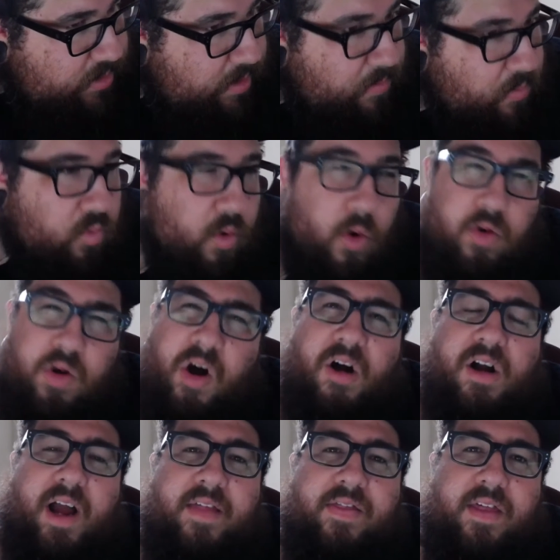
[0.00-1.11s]

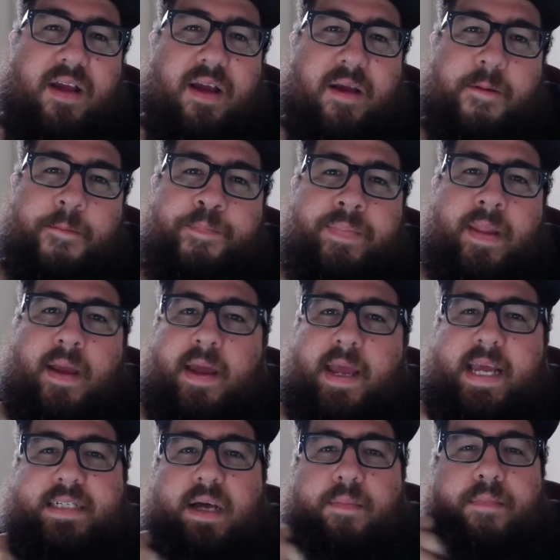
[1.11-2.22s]
Roadhog, I think.
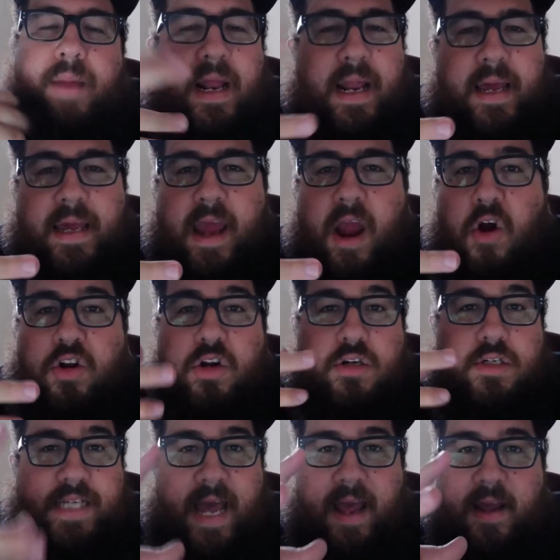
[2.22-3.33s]
He's a melee character
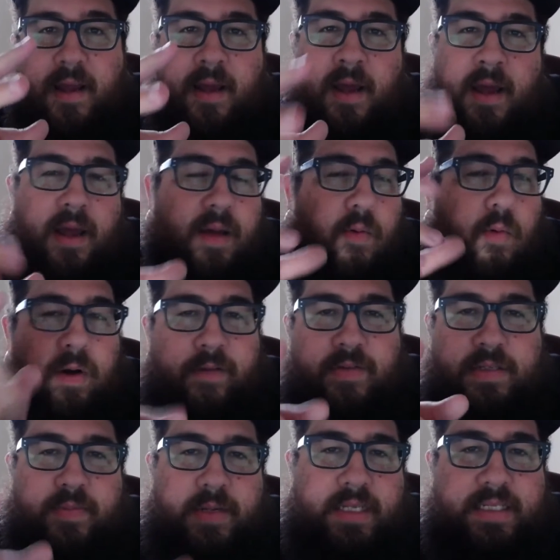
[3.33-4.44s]
tank. One of his
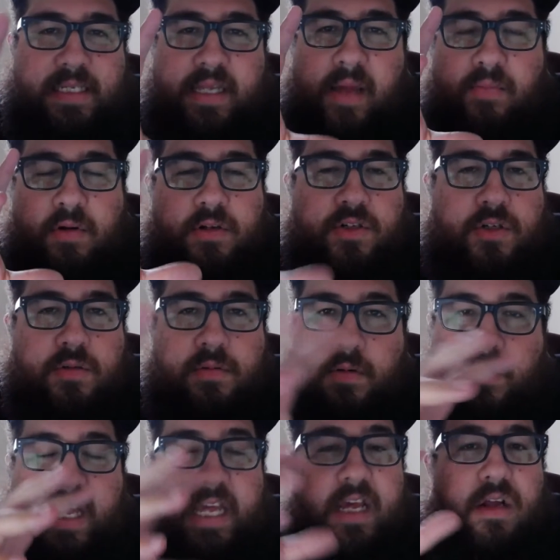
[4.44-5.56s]
abilities is able to
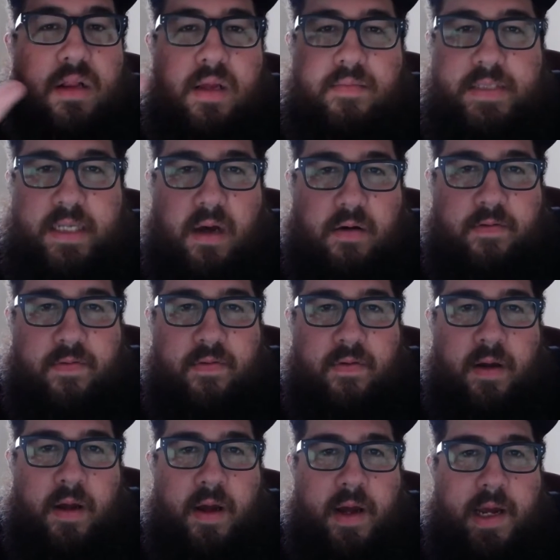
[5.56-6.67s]
heal himself.
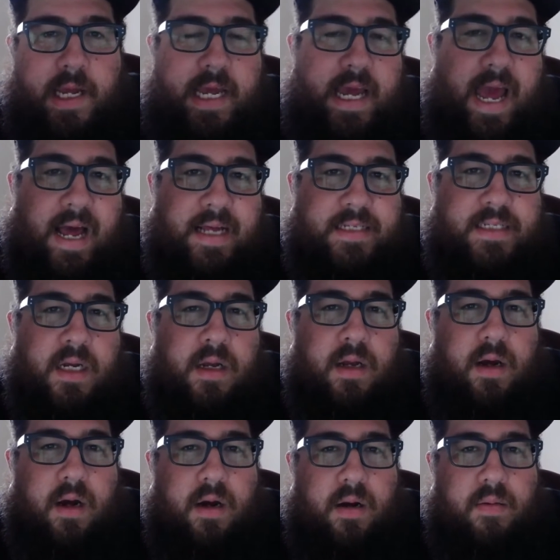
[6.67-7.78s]
He has
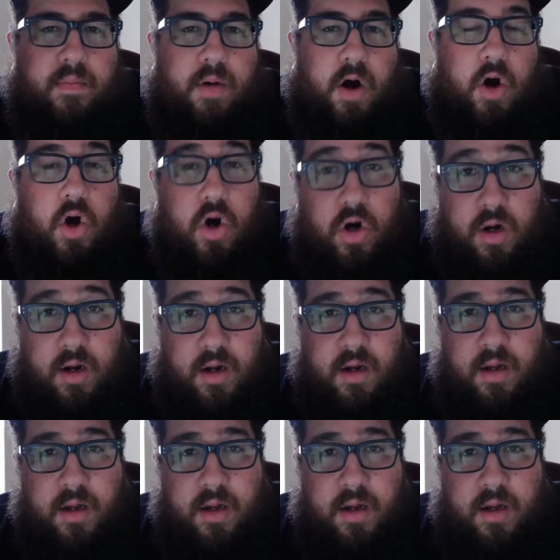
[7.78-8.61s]
a hook